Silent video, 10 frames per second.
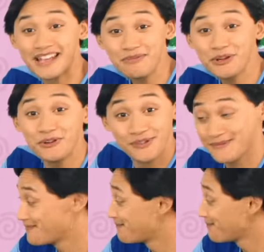hey, Blue.
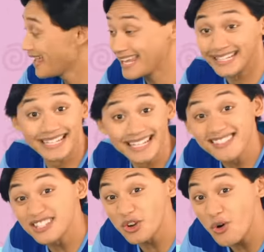
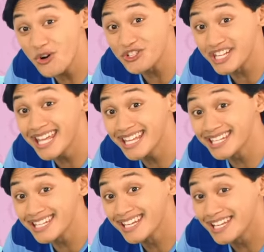This orange
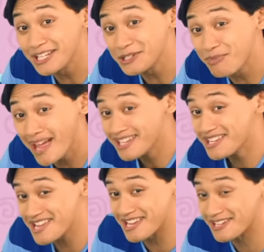kitten is
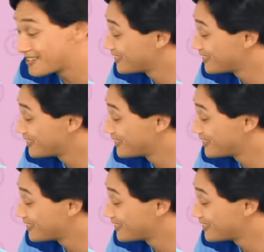painting.